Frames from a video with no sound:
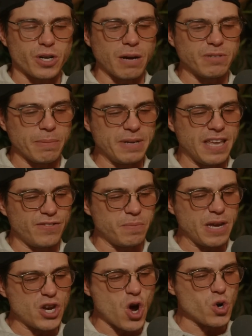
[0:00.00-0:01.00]
comes up
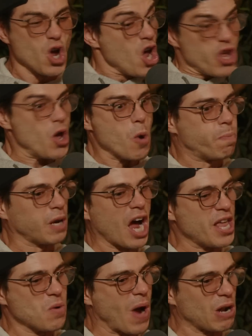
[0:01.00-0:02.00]
yes. you, oh, you
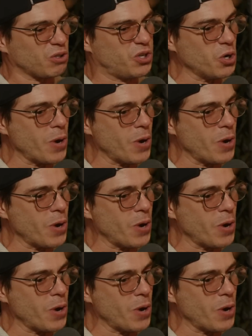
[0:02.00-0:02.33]
bloody well oh,